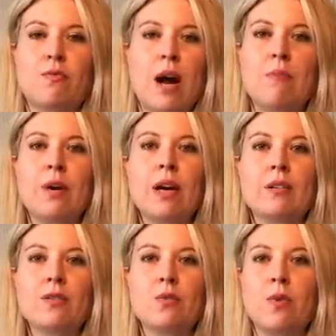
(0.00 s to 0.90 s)

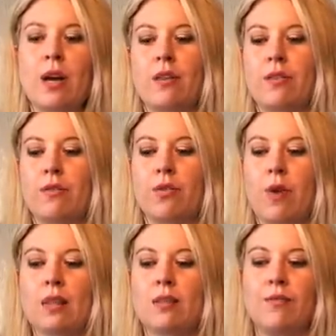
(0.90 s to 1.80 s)
rampant with
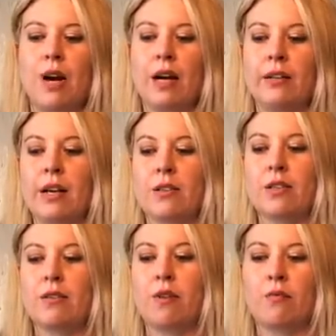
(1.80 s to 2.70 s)
threats of
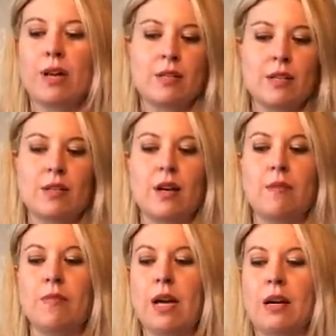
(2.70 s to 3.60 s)
violence,
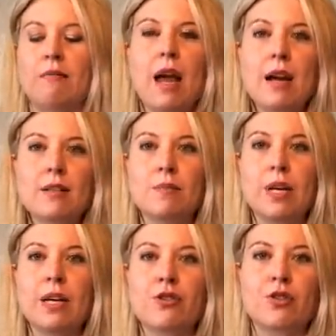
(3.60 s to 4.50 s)
racism, and hate
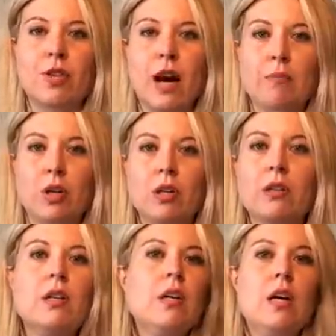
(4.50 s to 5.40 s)
speech, libel.